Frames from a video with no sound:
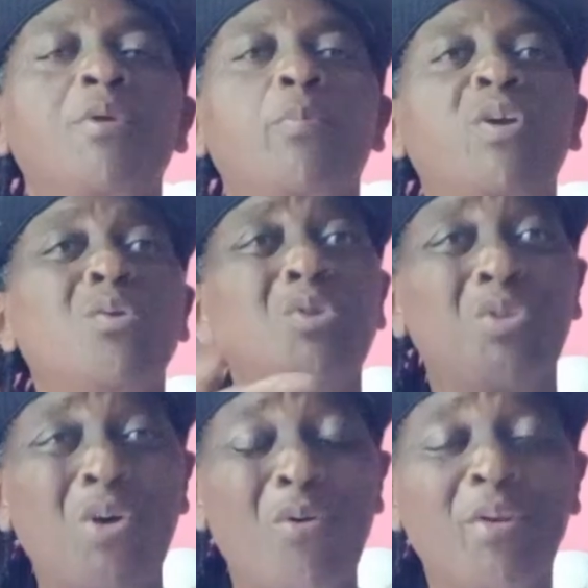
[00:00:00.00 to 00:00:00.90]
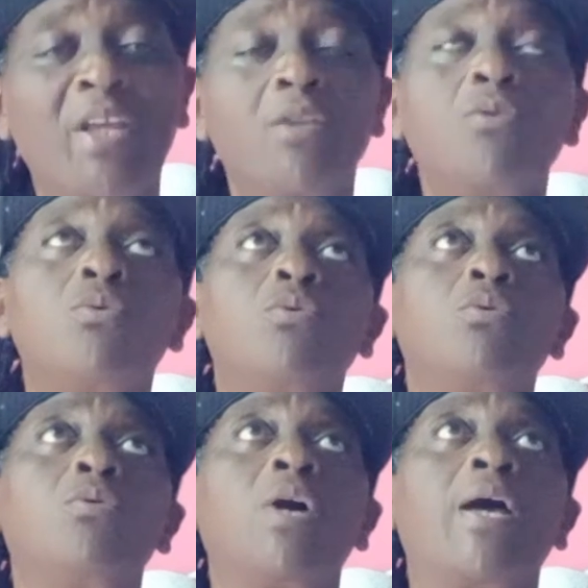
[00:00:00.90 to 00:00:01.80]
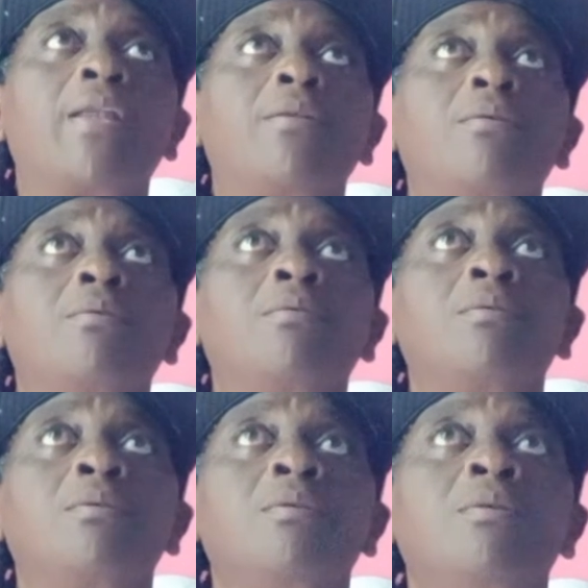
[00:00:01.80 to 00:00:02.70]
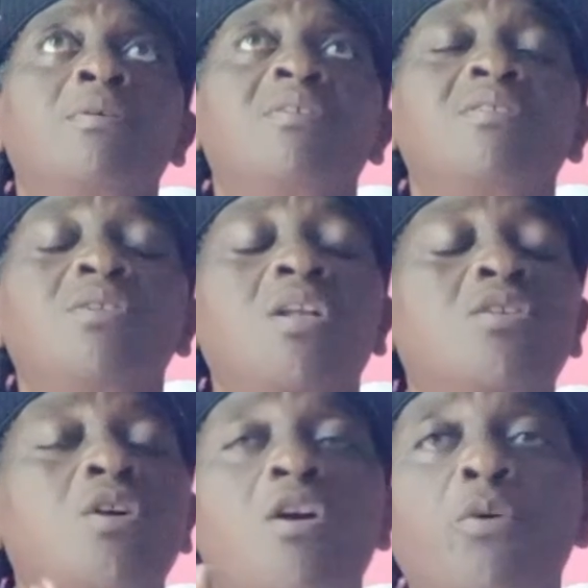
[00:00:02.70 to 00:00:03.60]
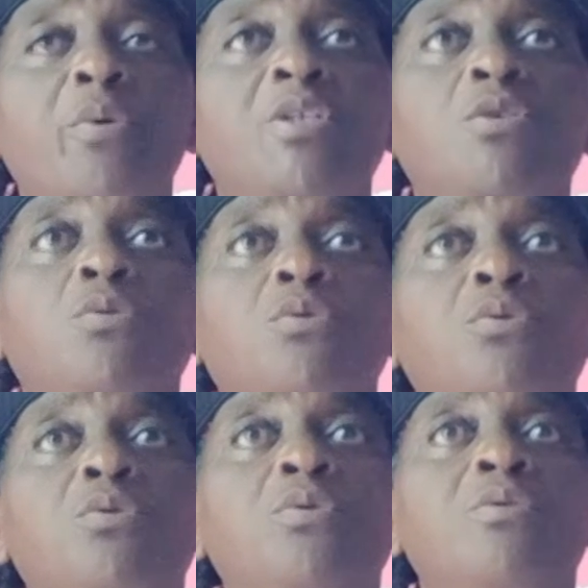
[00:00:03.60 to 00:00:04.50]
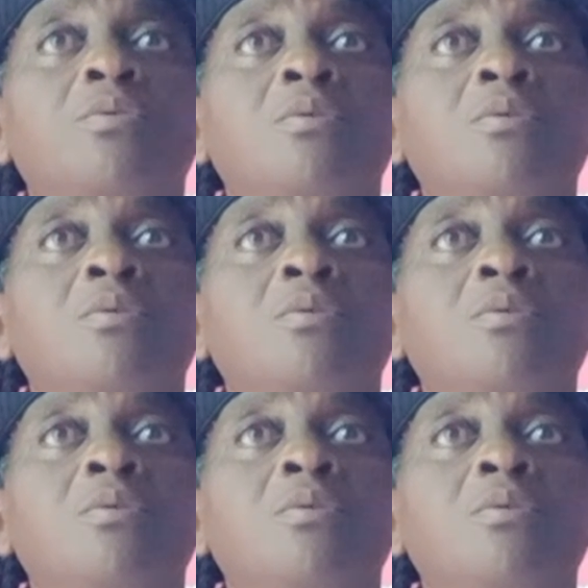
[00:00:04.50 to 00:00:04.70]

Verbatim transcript: people look down on you and not talk with you